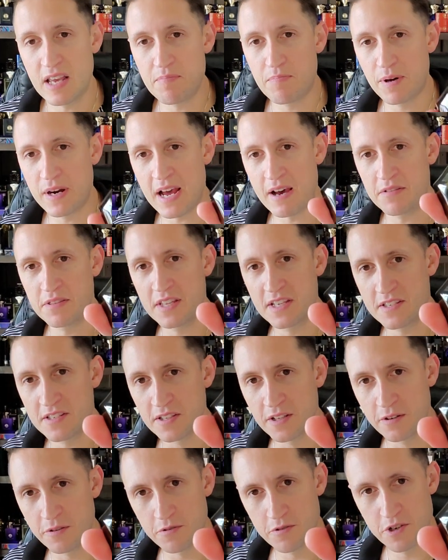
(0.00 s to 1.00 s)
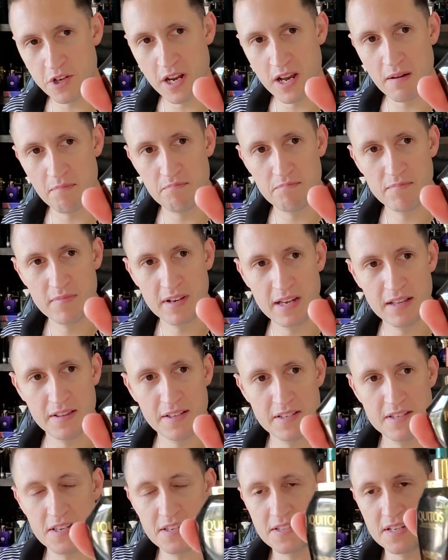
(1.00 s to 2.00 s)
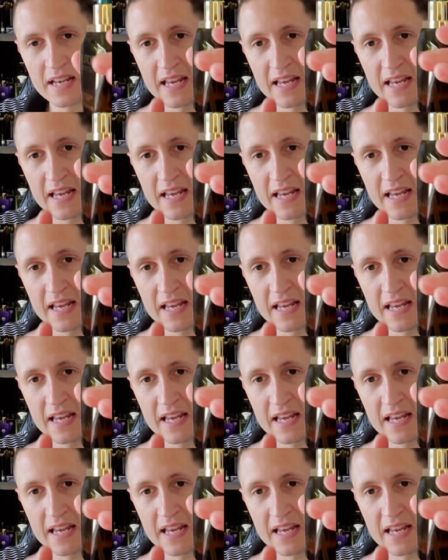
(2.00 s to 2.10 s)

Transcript: they put out this little gem. And this is,